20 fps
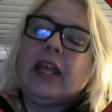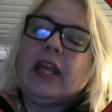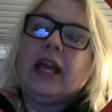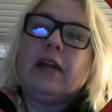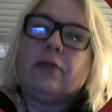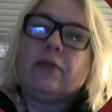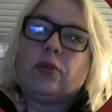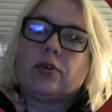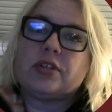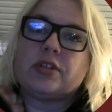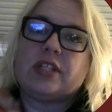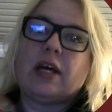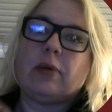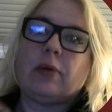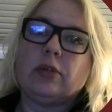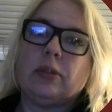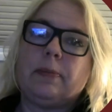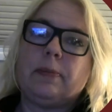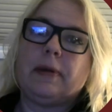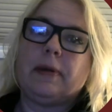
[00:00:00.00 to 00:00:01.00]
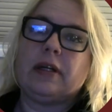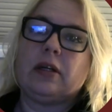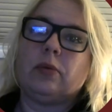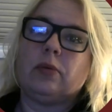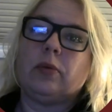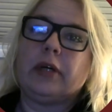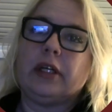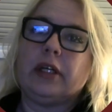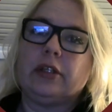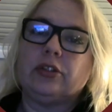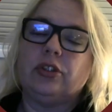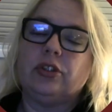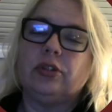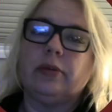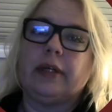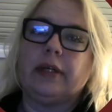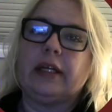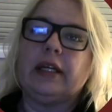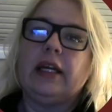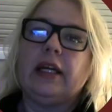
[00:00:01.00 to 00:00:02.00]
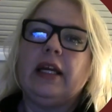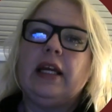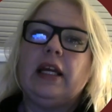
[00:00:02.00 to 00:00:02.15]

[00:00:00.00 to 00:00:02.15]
And of course, that will depend on what you're doing.